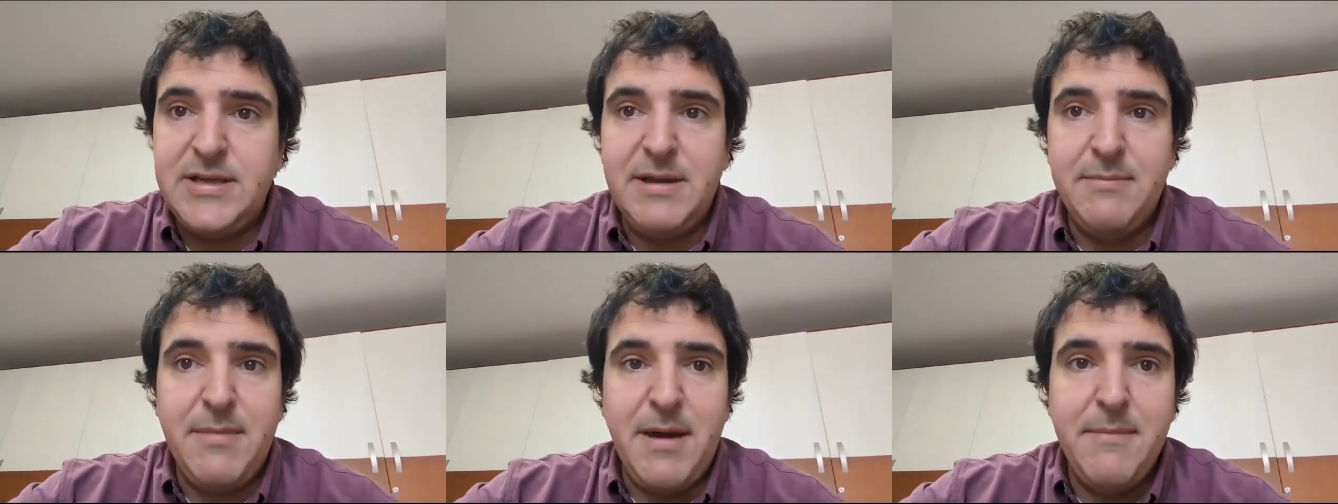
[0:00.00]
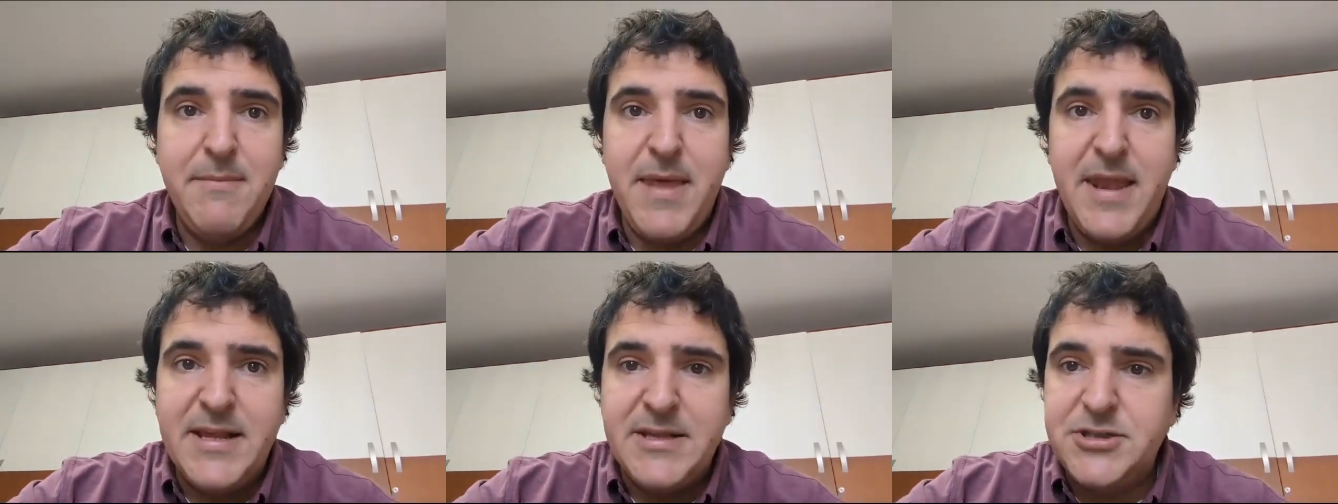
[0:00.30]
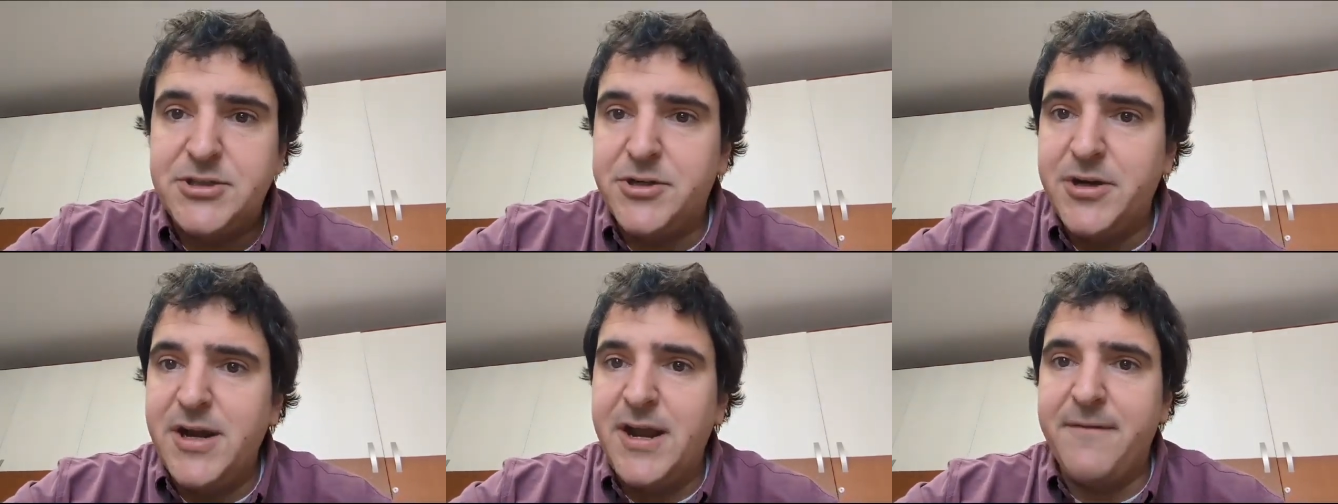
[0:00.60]
In my
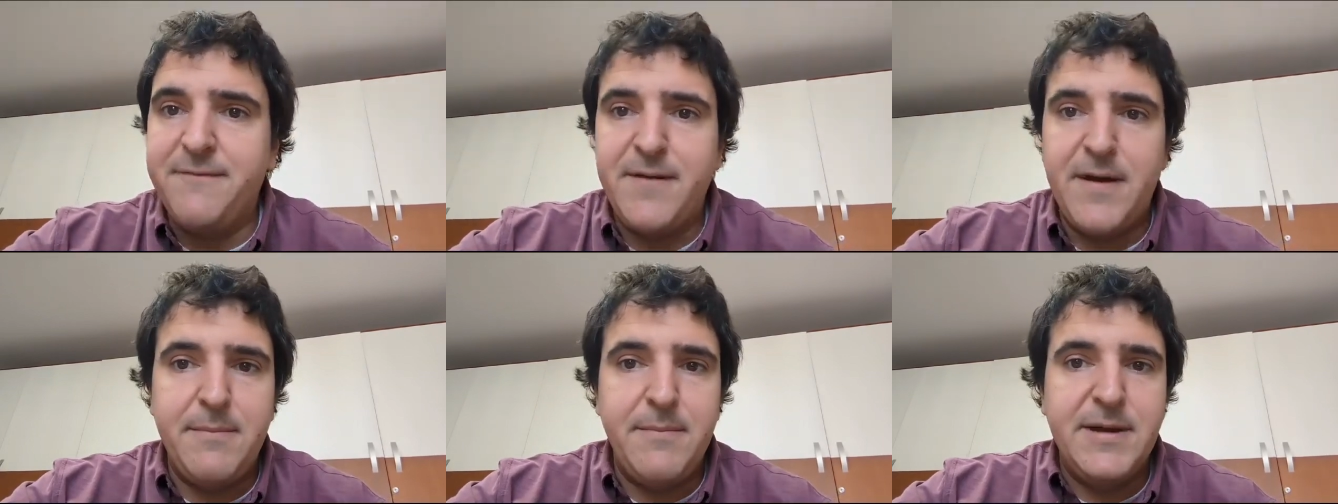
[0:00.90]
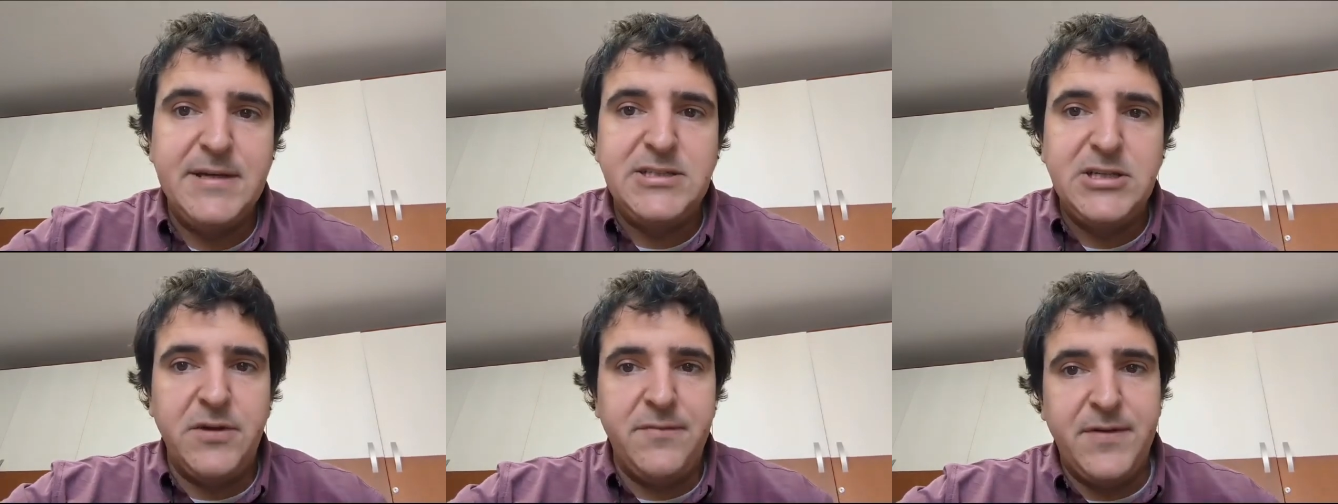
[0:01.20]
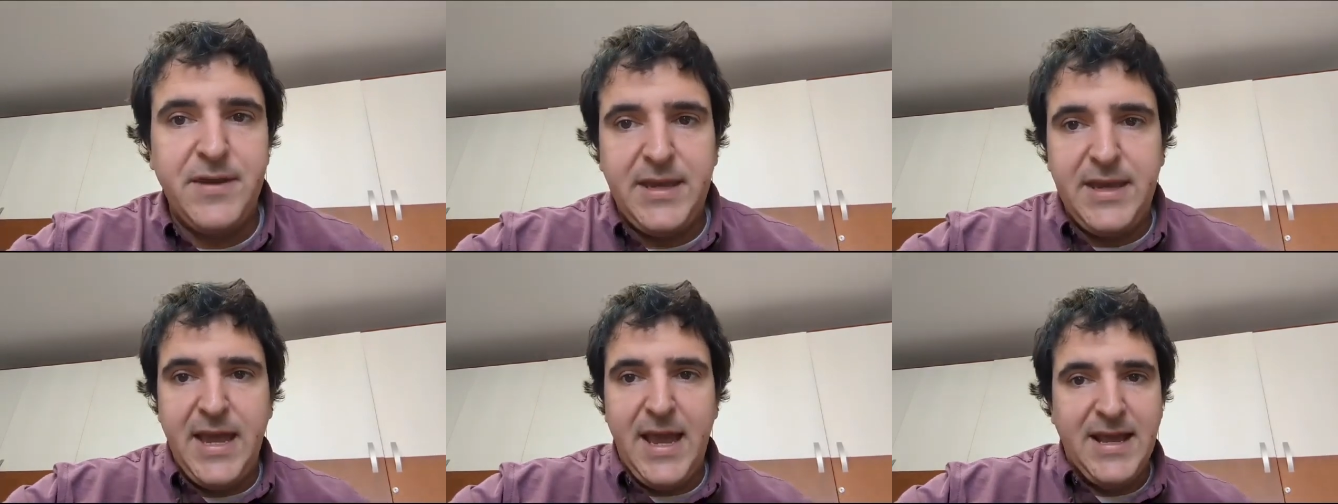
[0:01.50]
ministry, I find myself
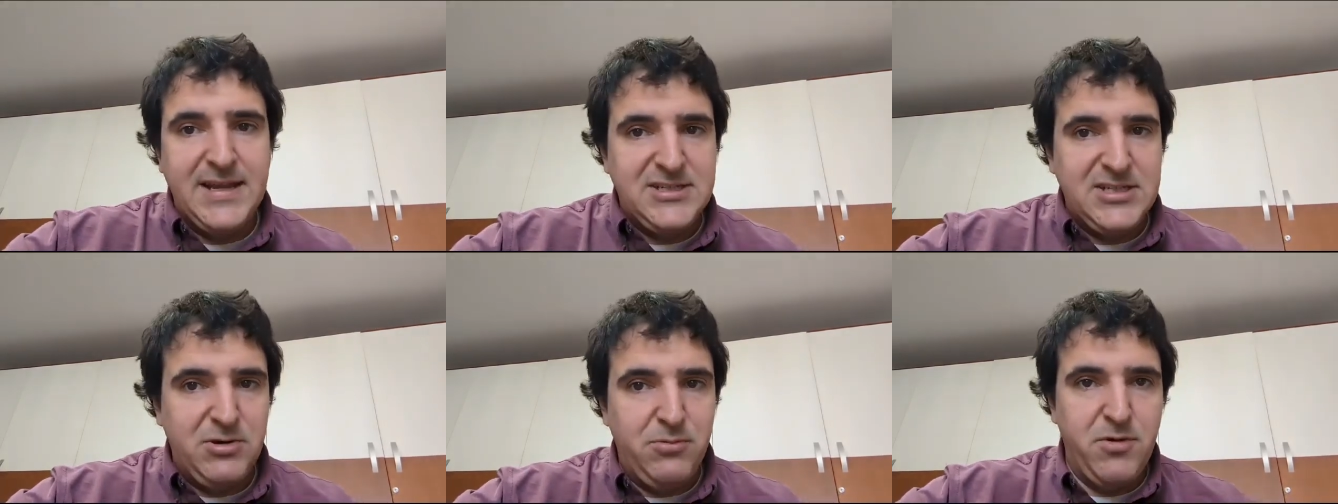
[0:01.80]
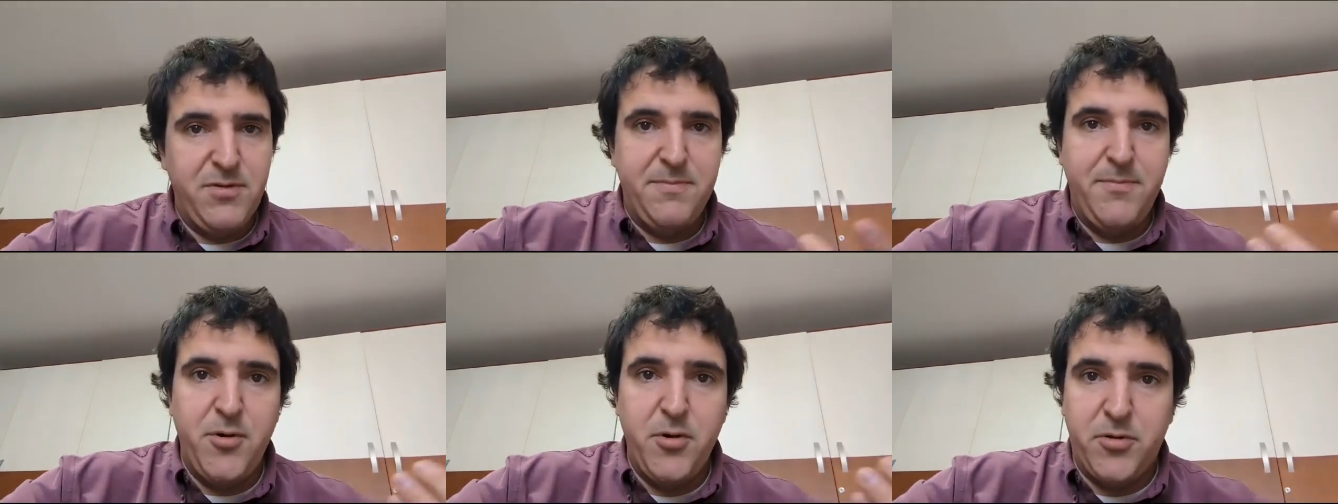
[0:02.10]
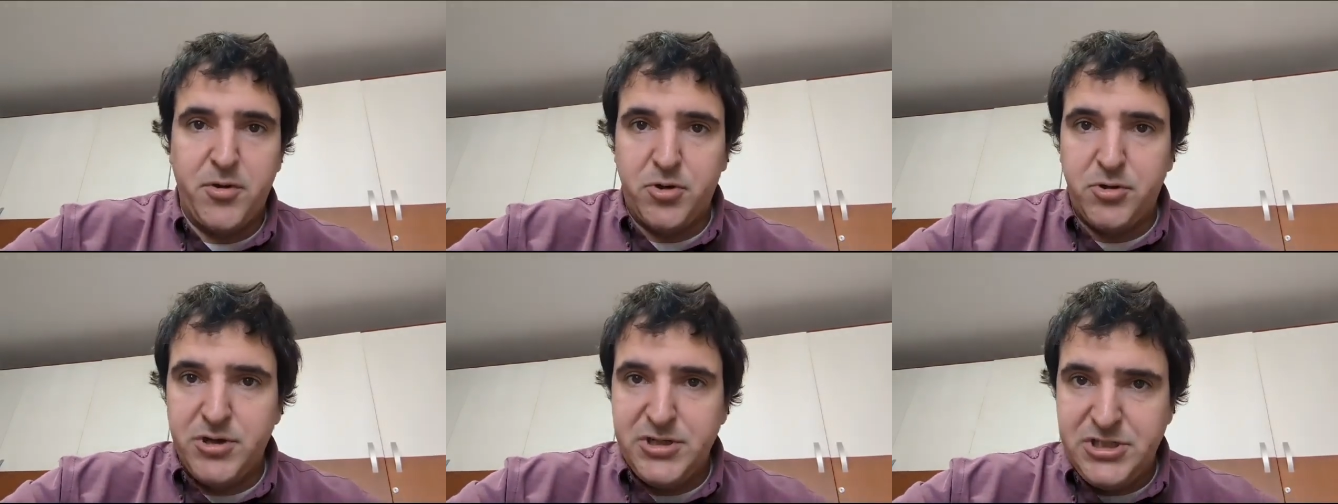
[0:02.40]
engaging with
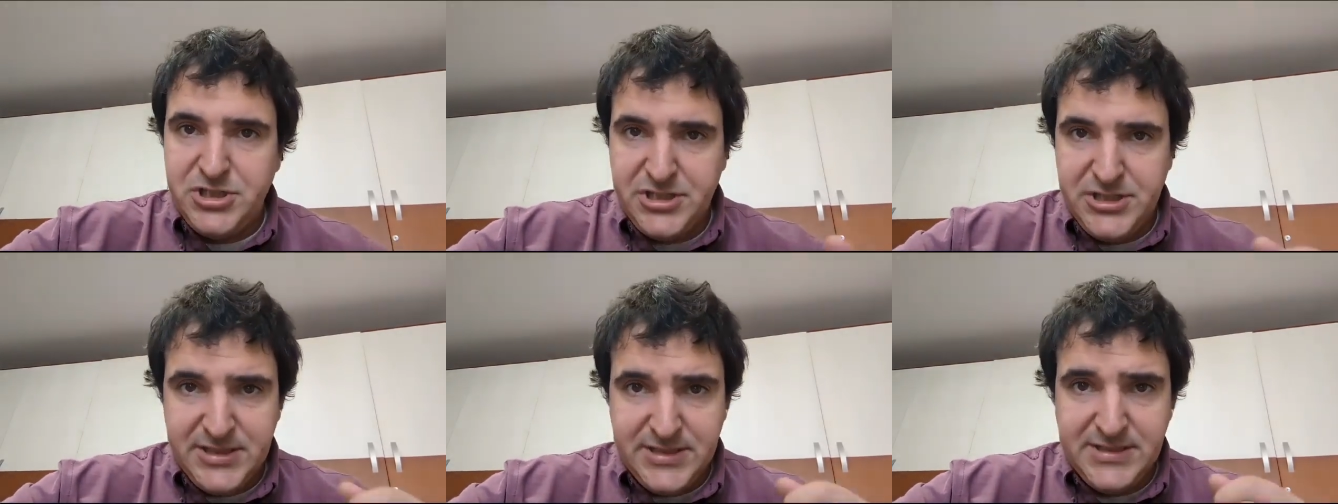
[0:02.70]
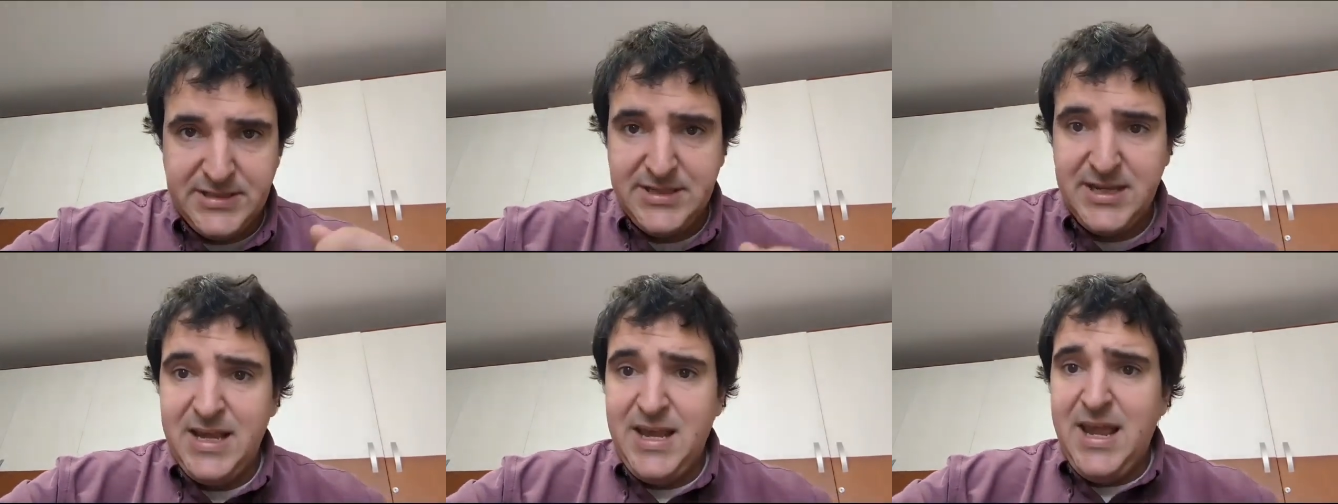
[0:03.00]
both Christians